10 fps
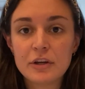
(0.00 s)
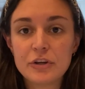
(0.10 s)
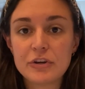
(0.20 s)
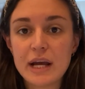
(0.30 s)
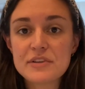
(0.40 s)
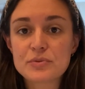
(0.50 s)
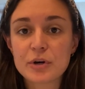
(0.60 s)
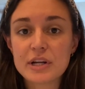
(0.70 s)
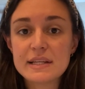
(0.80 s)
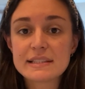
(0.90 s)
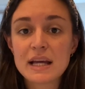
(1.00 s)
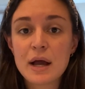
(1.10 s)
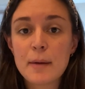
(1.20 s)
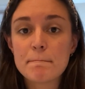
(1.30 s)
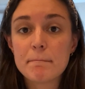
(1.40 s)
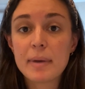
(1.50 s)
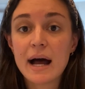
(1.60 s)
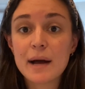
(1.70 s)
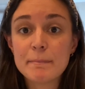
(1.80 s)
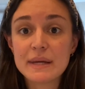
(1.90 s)
Your next word is
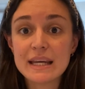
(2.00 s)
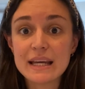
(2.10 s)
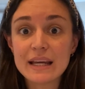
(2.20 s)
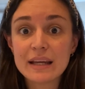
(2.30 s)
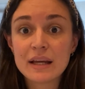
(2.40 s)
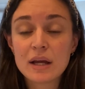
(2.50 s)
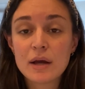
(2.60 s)
puppy.